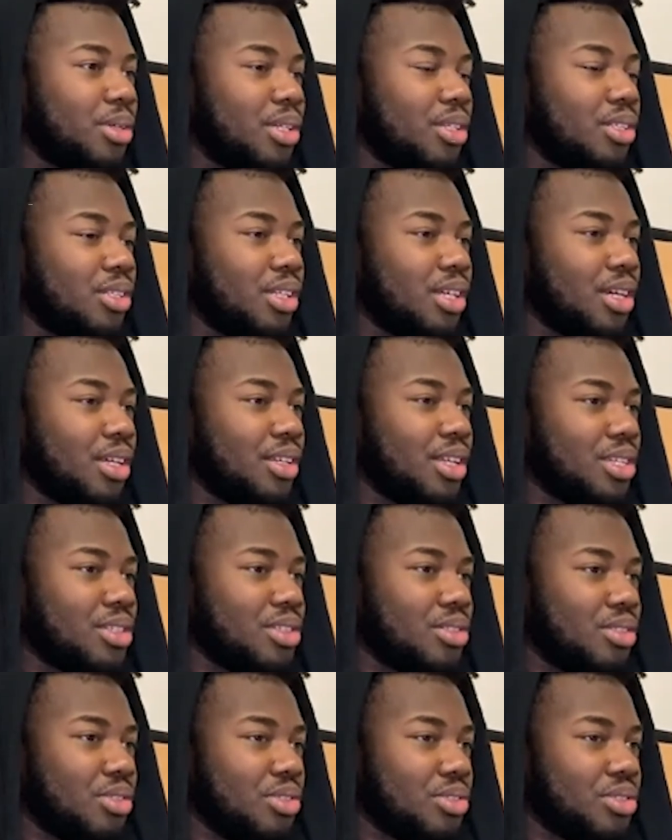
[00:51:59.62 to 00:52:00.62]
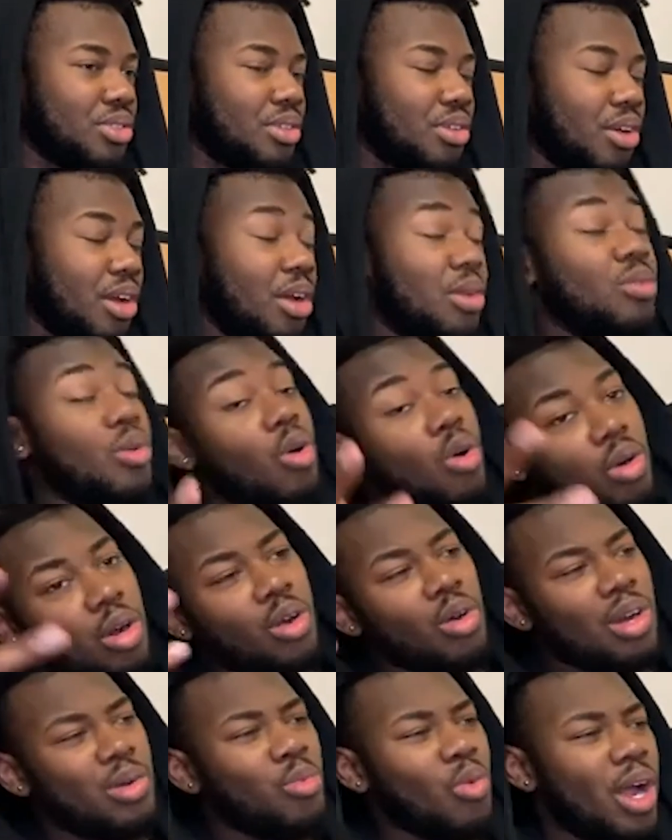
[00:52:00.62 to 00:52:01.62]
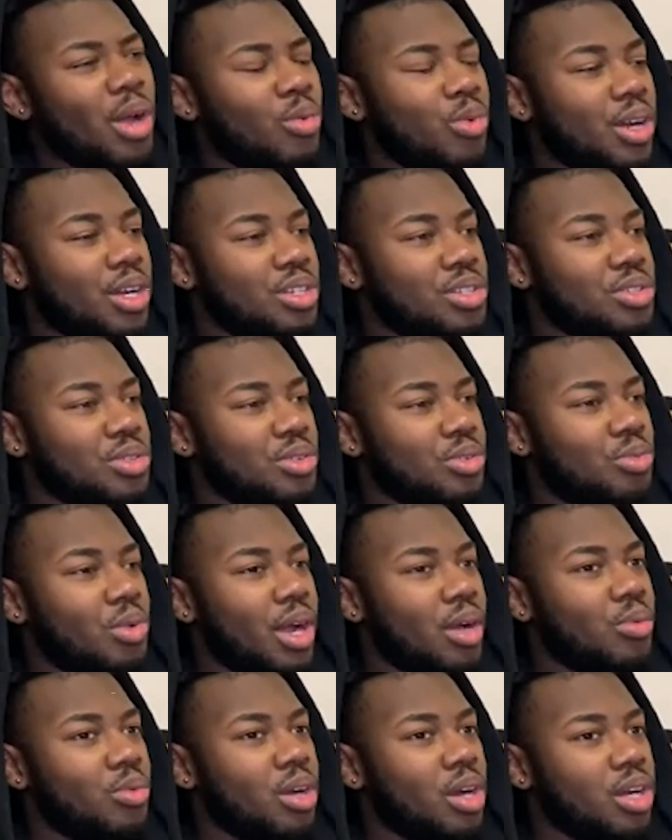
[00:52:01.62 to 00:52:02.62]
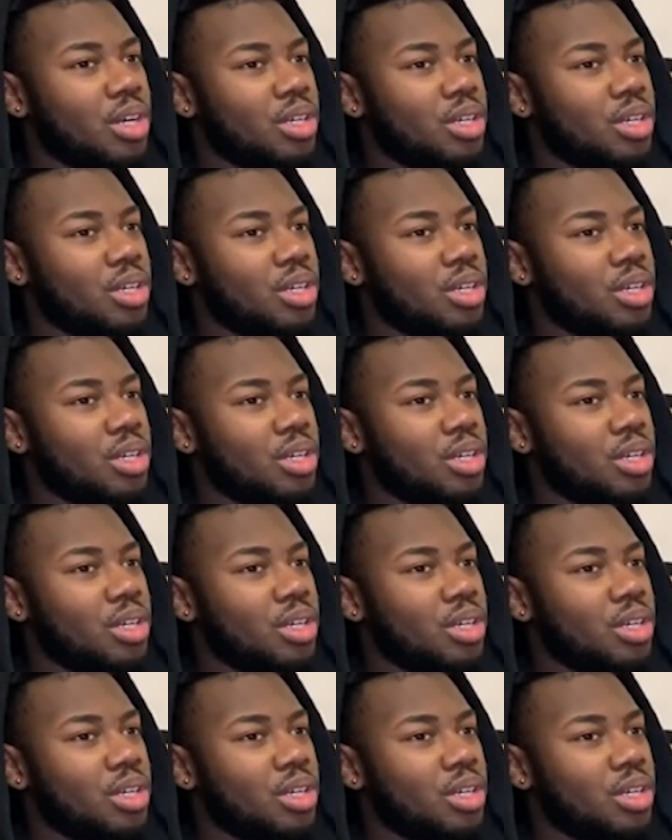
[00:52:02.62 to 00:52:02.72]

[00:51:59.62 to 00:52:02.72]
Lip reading: But yeah, that's those, and white wine too. White